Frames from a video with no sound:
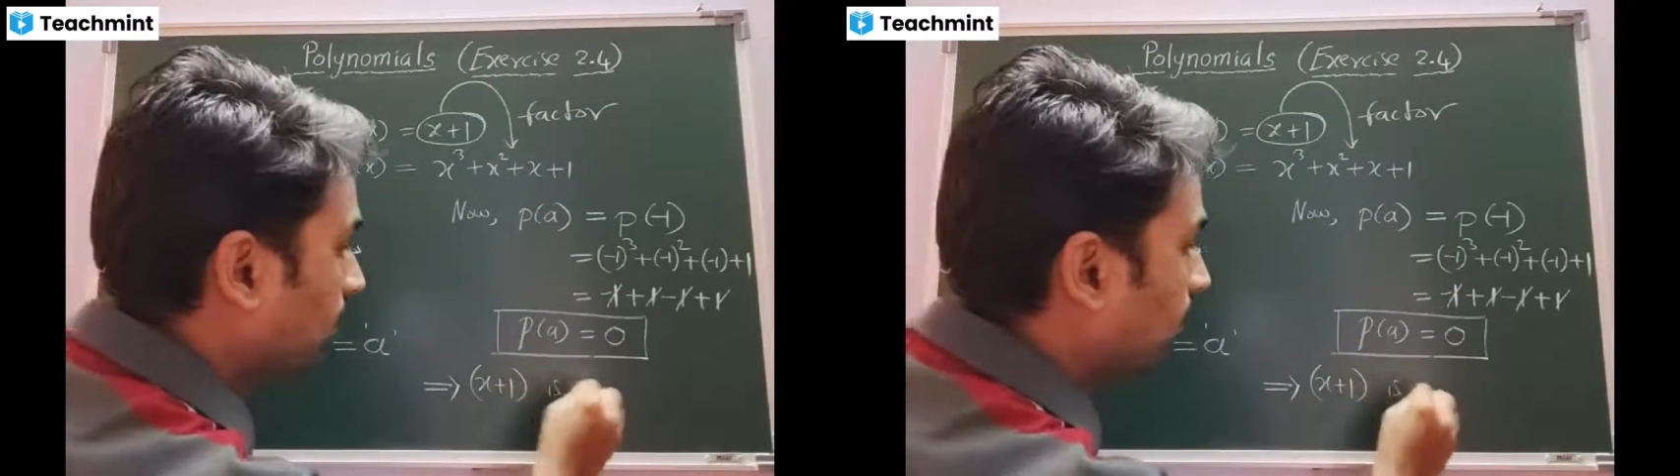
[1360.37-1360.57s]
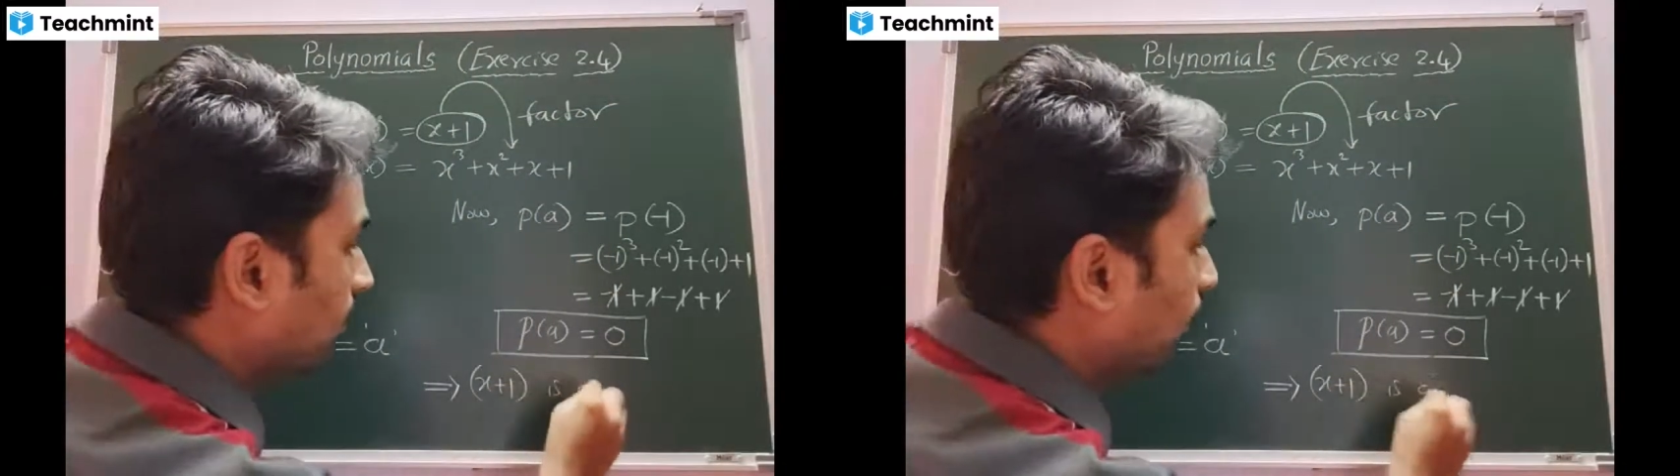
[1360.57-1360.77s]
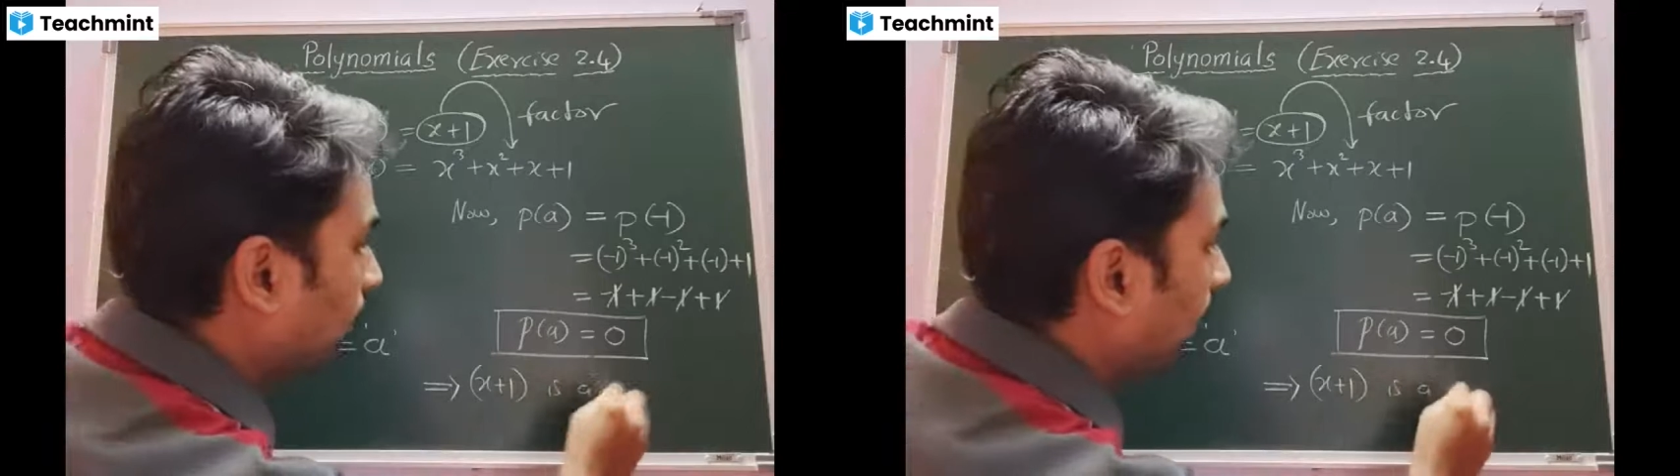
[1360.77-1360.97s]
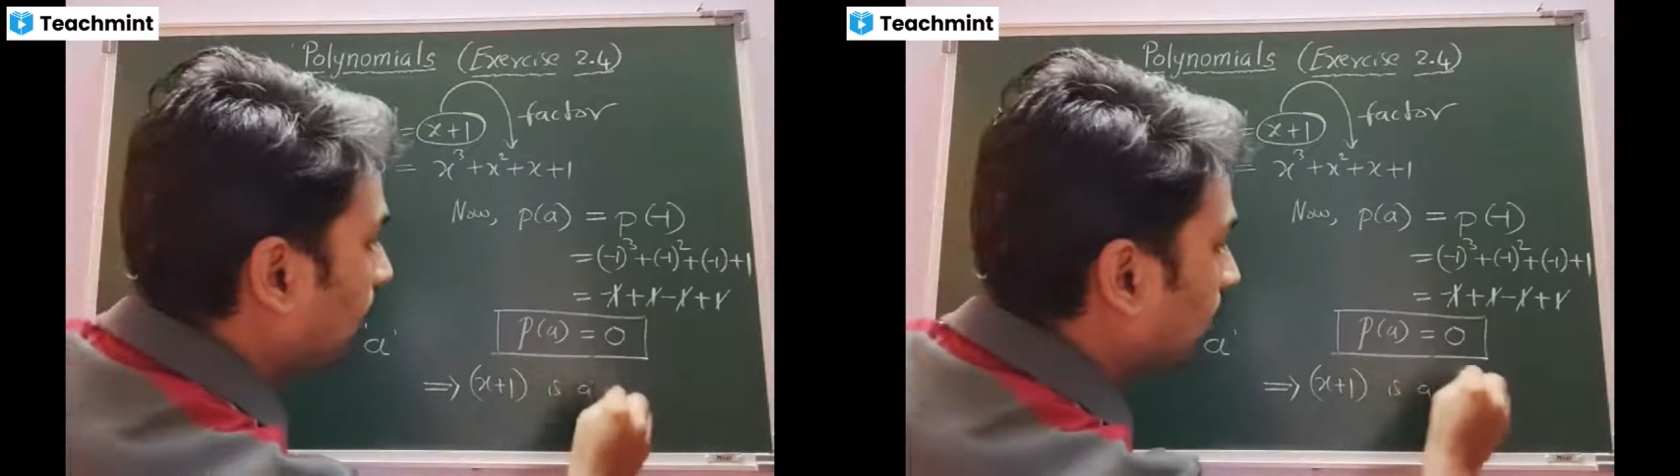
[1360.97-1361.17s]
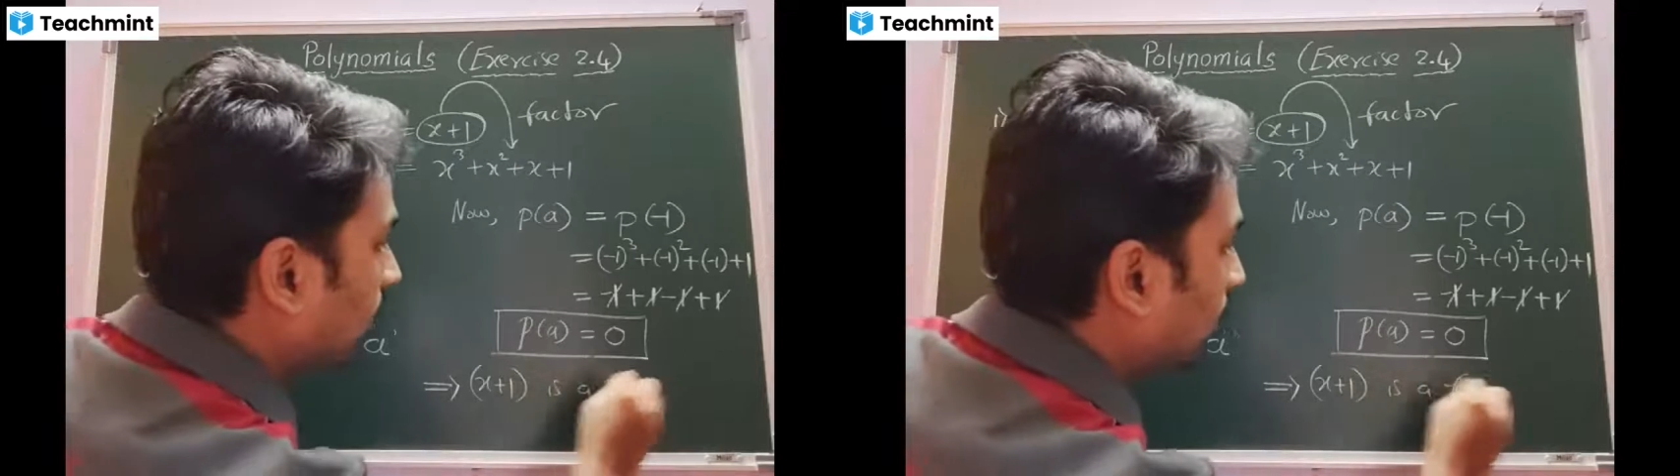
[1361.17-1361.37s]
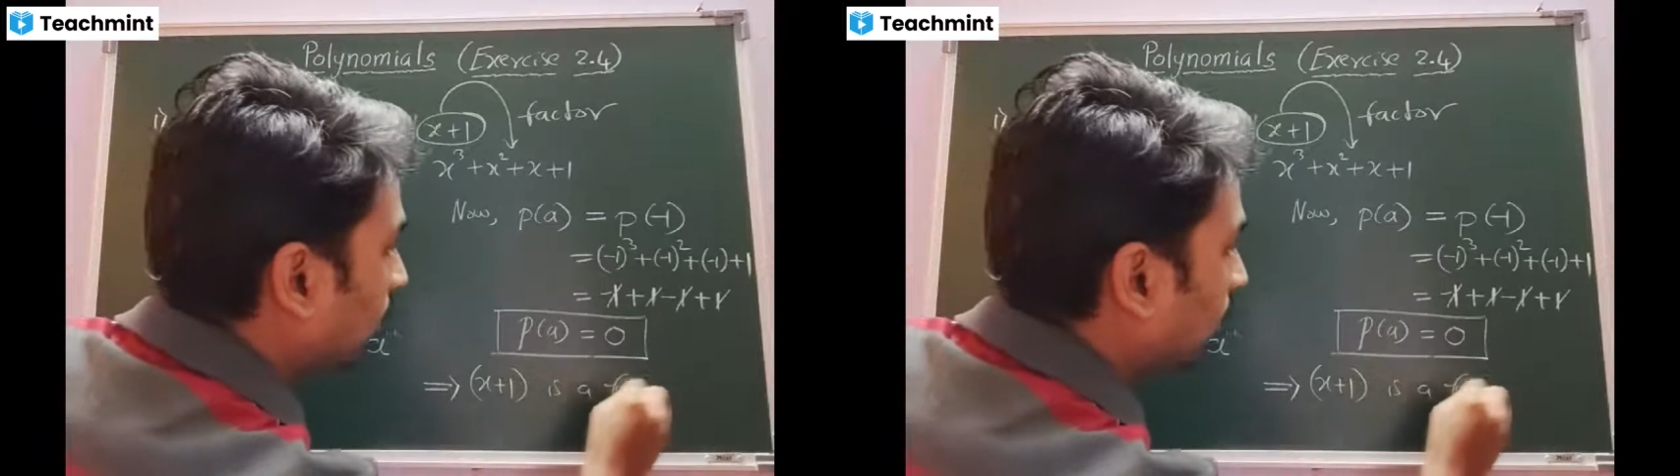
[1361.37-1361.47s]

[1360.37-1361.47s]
is a factor